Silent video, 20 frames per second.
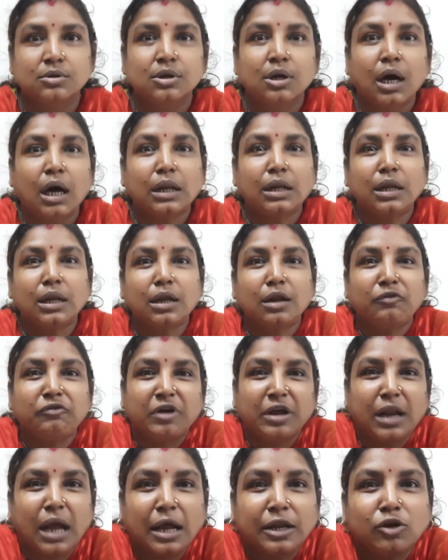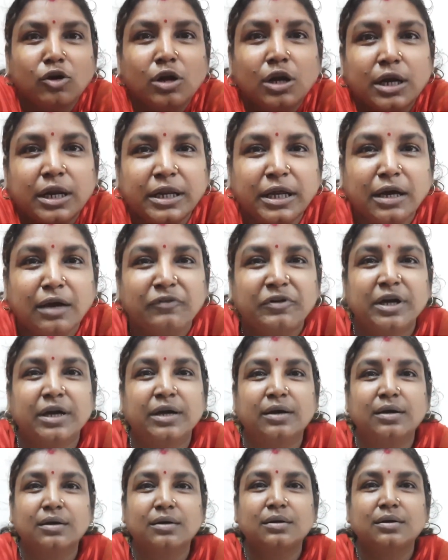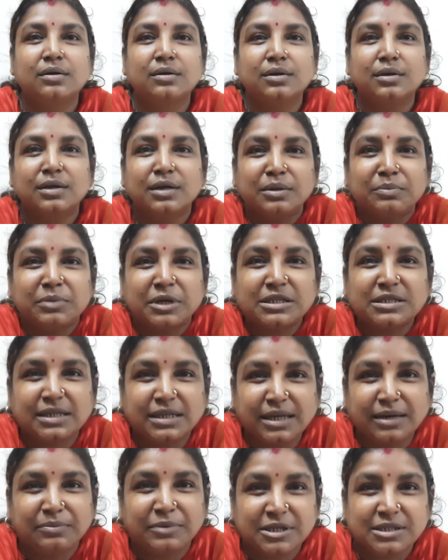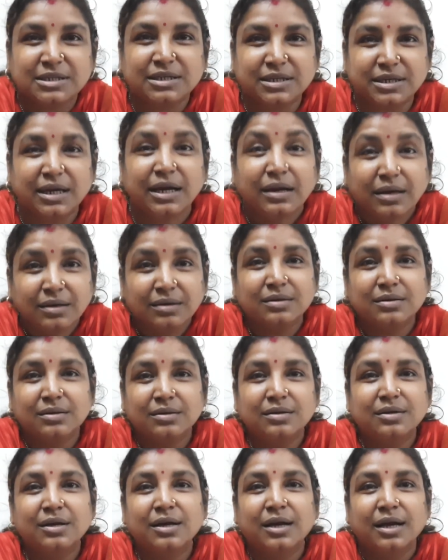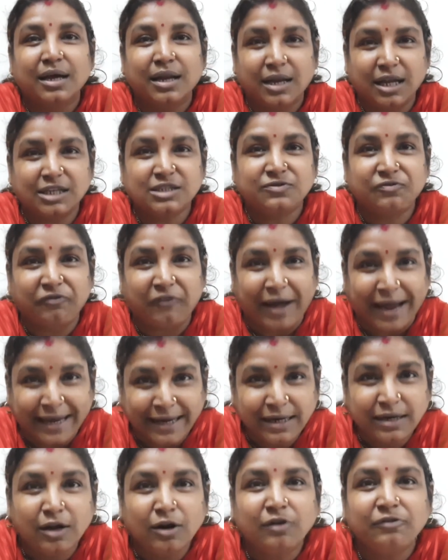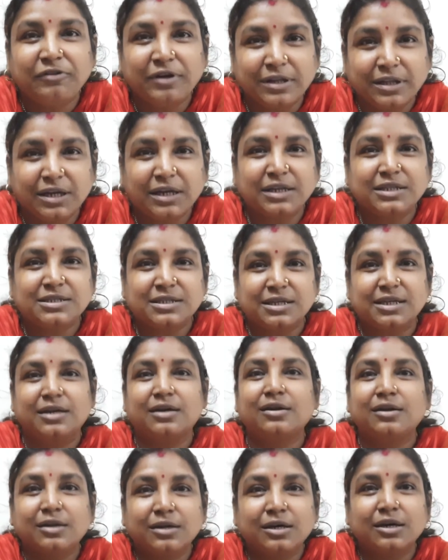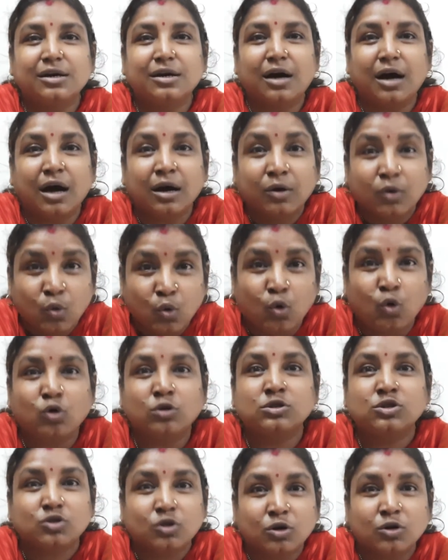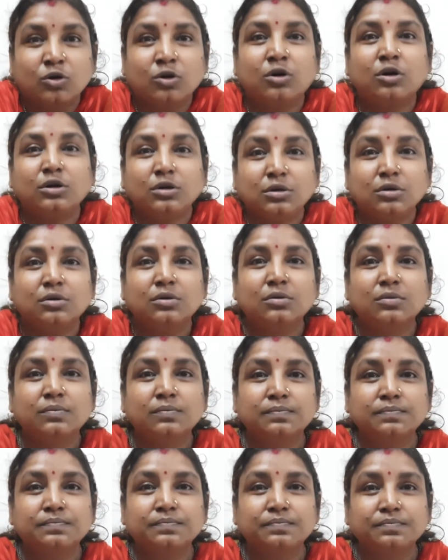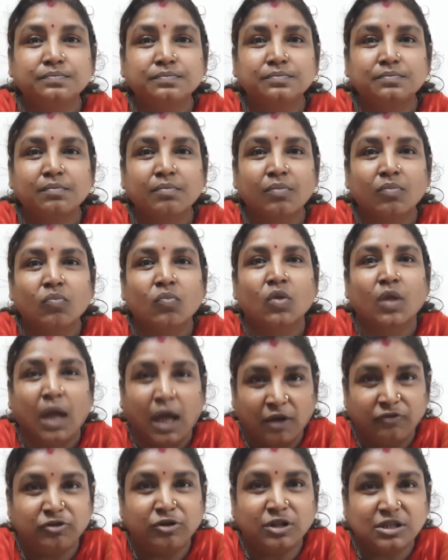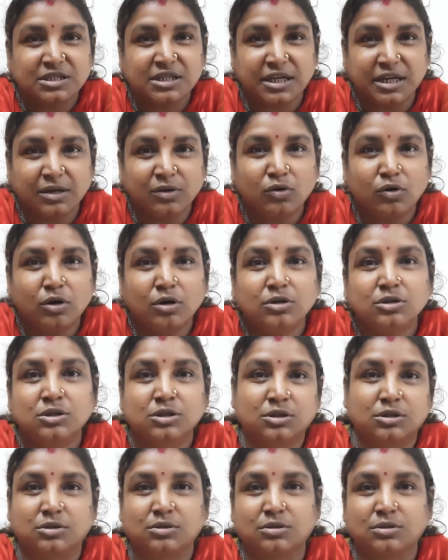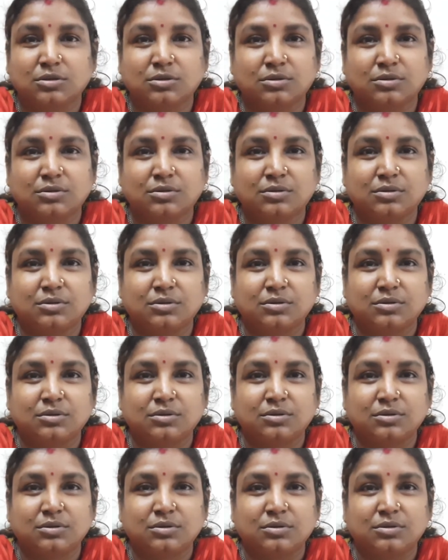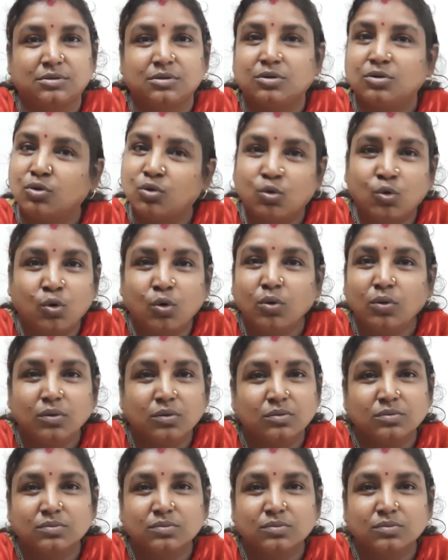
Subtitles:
Arey, where are you all running away? Be seated, be seated. Let's find out whether it's really a ghost or not. Have you all seen ghost? No?